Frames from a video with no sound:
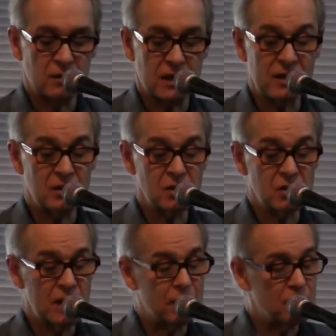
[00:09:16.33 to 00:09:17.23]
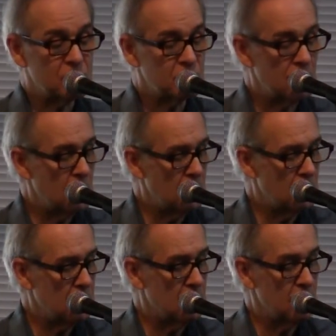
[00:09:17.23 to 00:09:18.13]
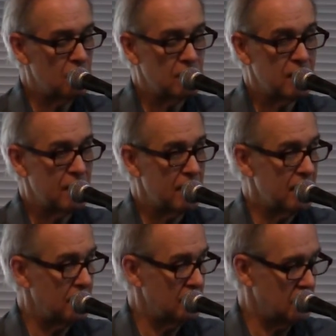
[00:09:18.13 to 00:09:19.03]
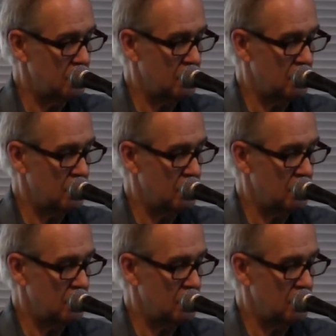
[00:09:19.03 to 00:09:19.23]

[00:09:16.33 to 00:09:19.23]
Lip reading: take the steps and learn to dance.